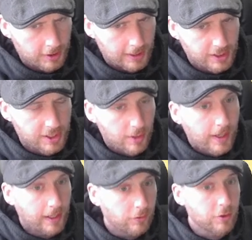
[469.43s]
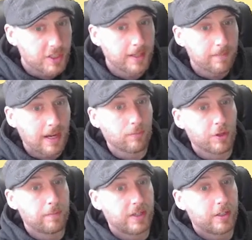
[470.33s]
And so if you see a man with
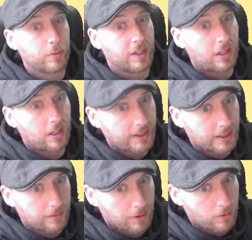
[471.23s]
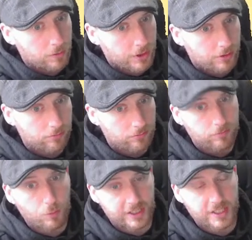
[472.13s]
a beard with a lightning bolt,
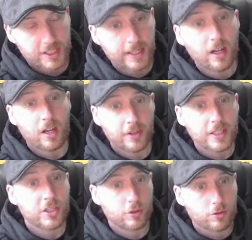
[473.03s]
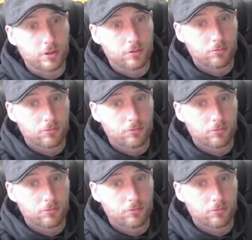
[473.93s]
we can say, ah, that's Zeus.